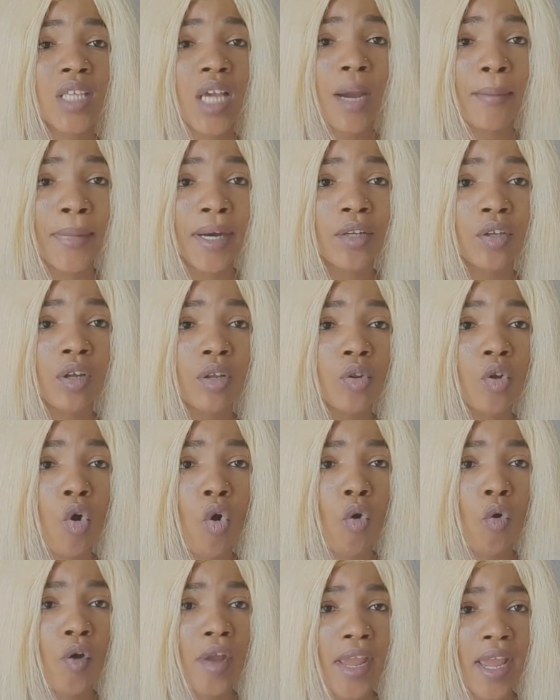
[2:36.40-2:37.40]
calm
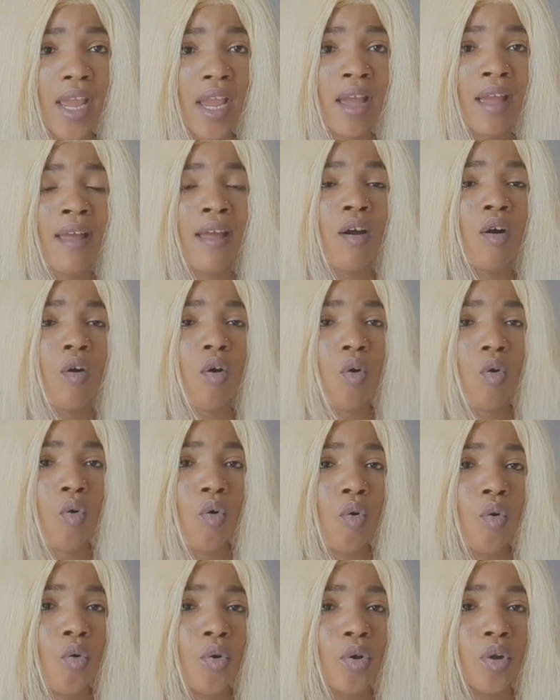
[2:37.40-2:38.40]
on the skin.
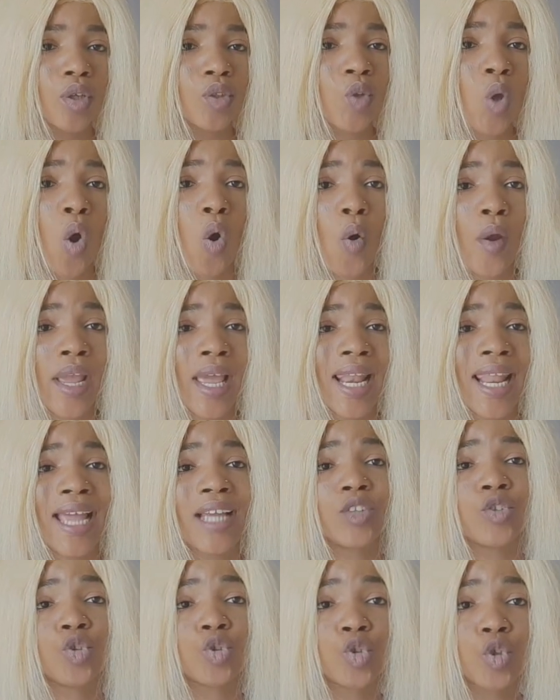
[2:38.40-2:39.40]
All the
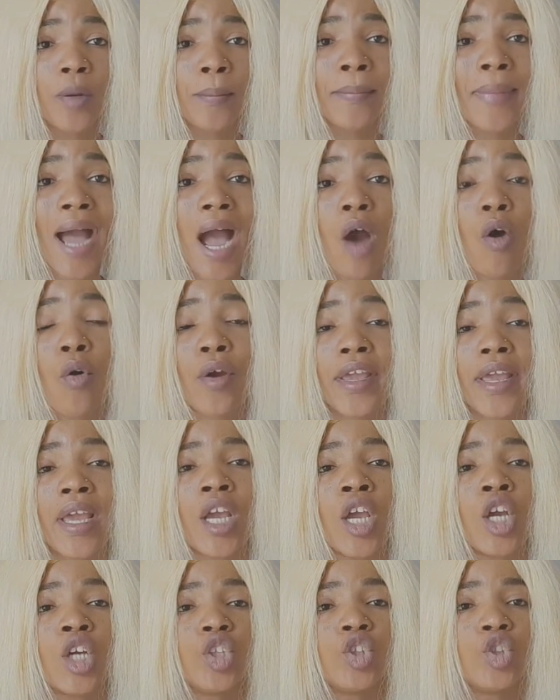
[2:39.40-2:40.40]
ingredient is
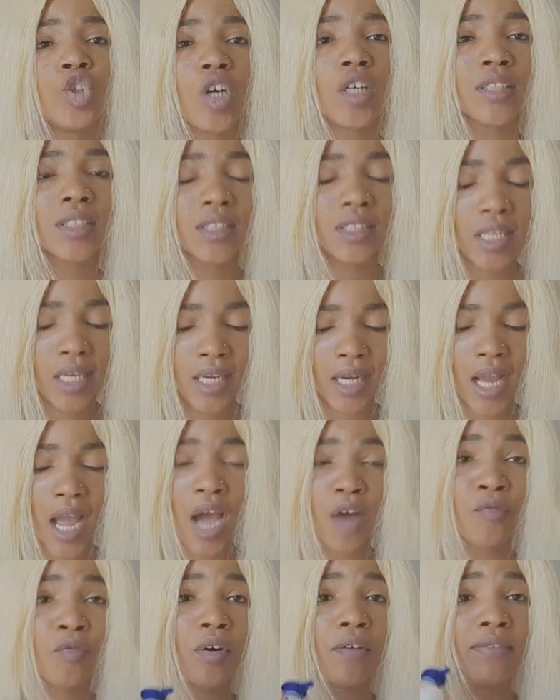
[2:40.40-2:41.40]
natural, something
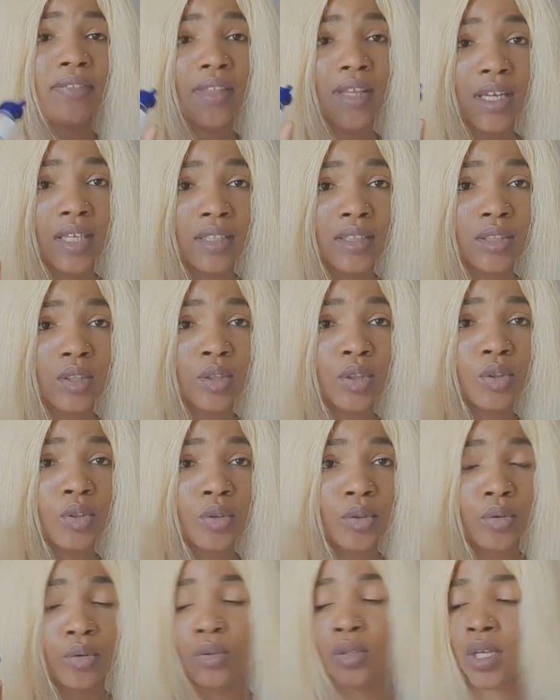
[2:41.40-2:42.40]
that is not to
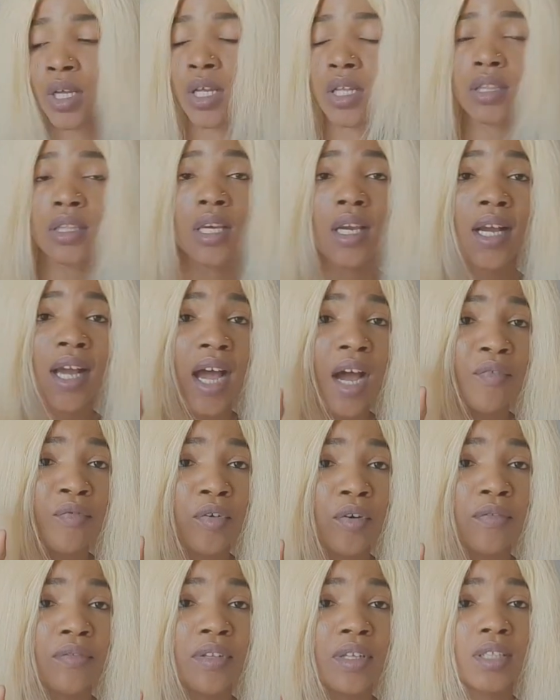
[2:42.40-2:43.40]
contain
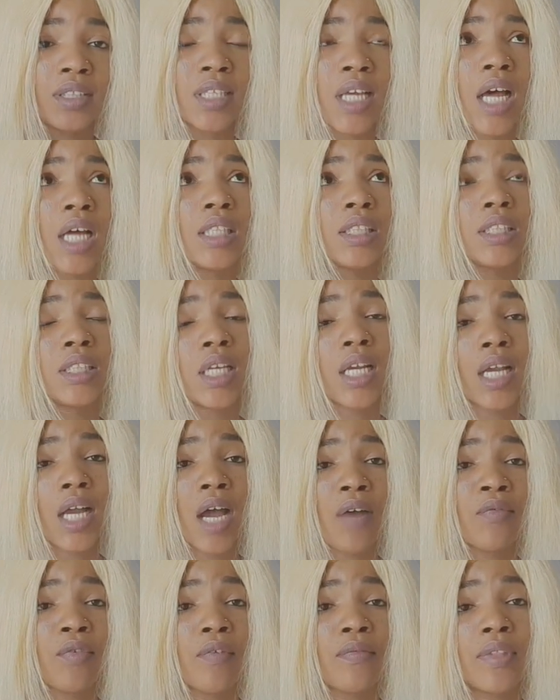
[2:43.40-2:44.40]
harsh
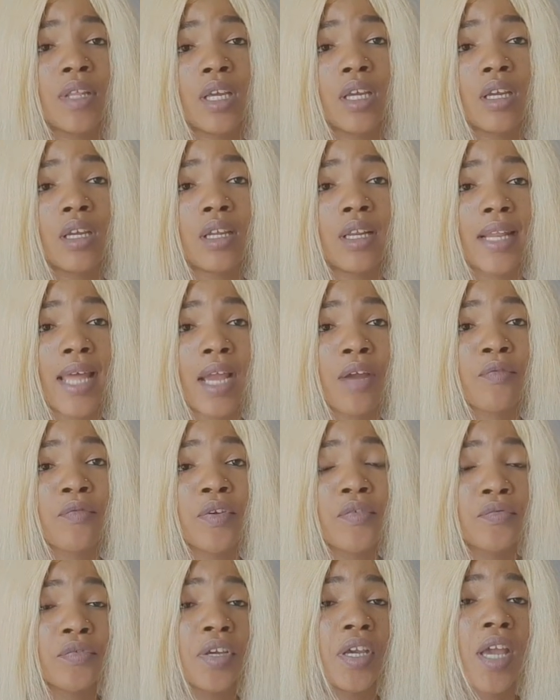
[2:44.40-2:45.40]
chemical, you know,
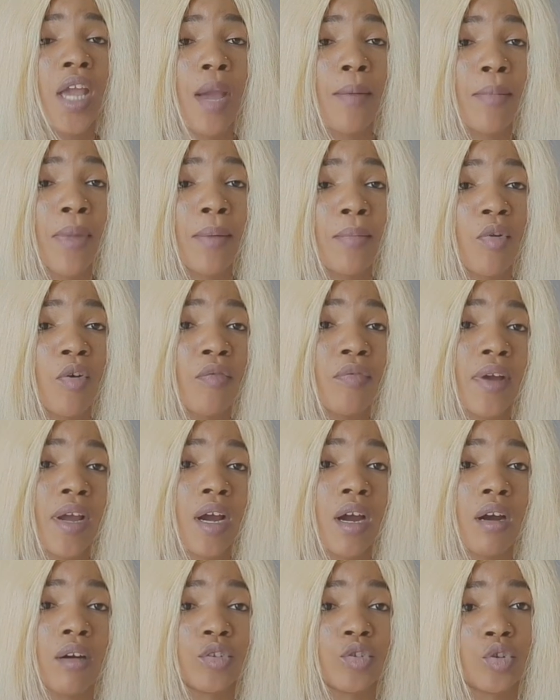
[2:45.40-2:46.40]
like
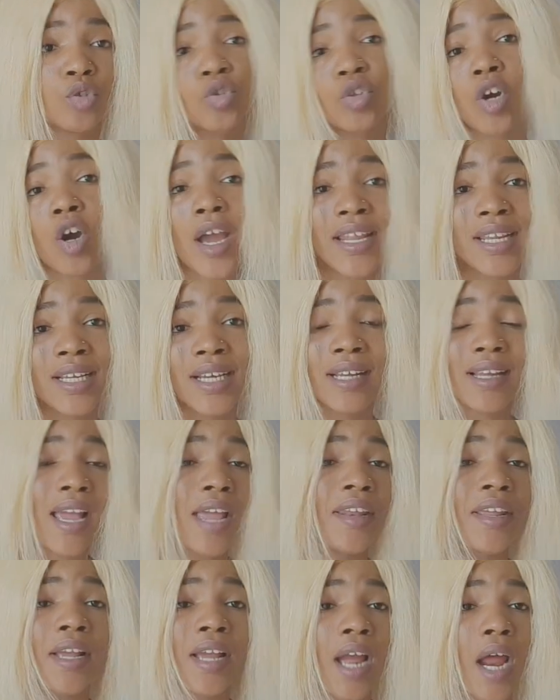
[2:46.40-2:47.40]
hydroquinone.
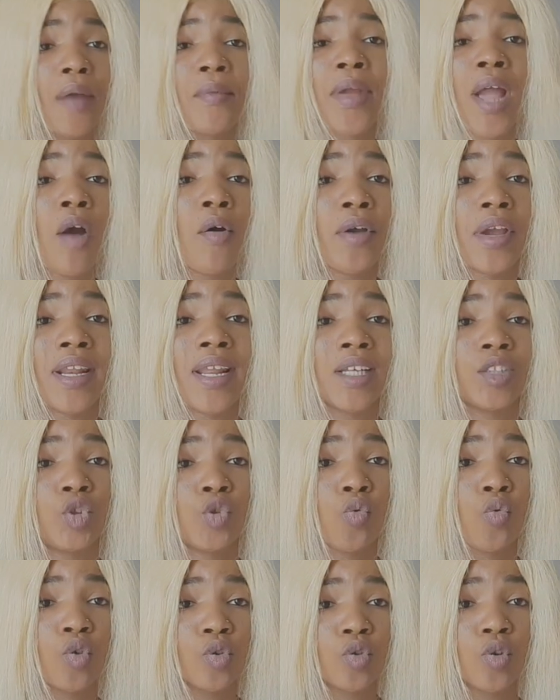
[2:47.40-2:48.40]

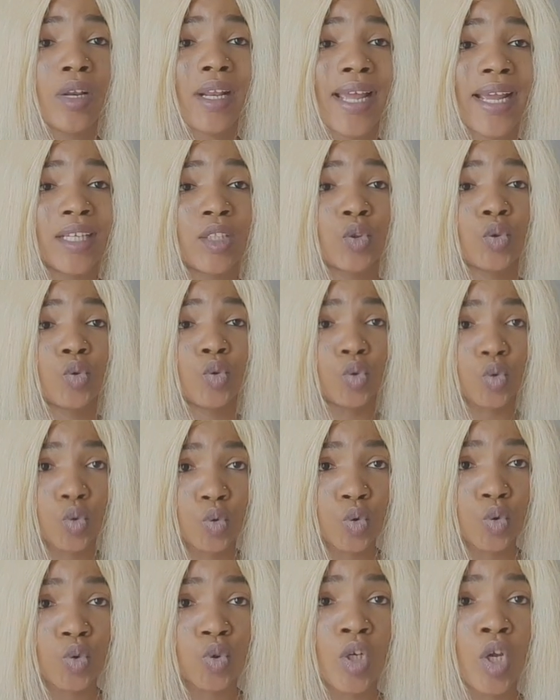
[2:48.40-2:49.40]
No,
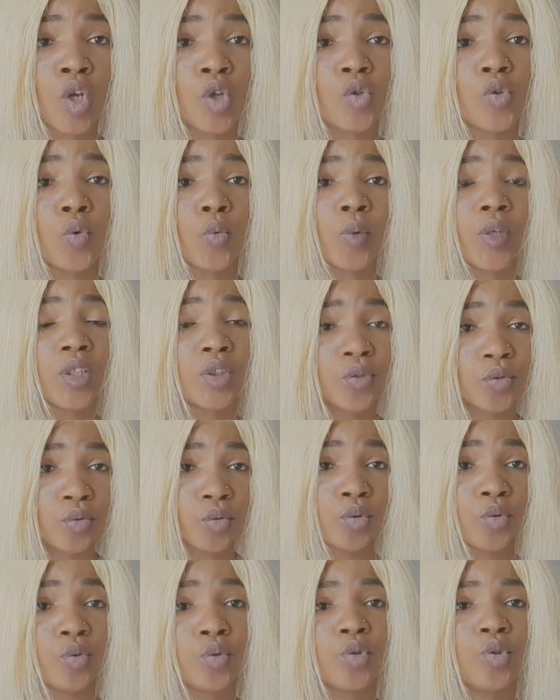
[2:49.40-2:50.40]
this cream is
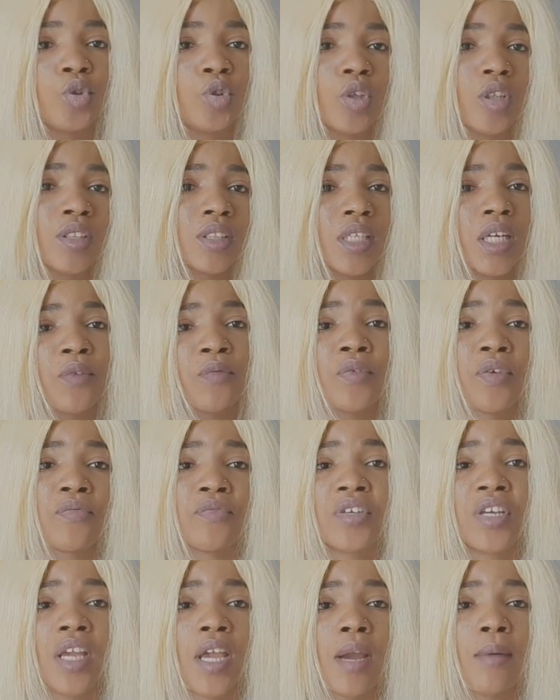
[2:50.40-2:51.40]
very good
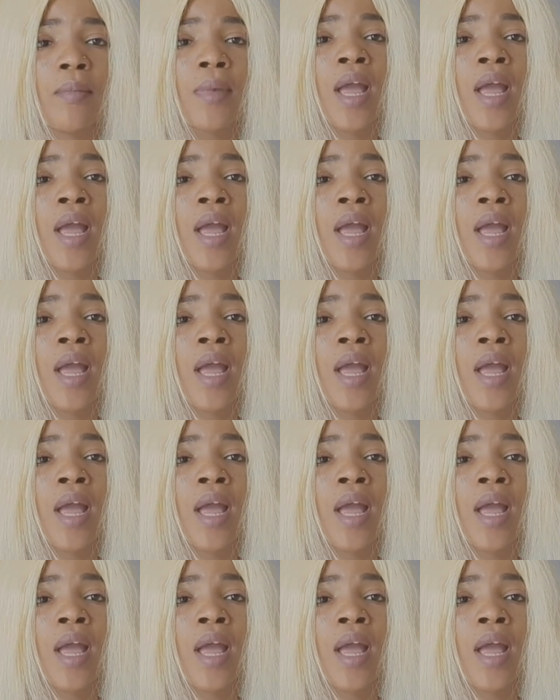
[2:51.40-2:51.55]
guys.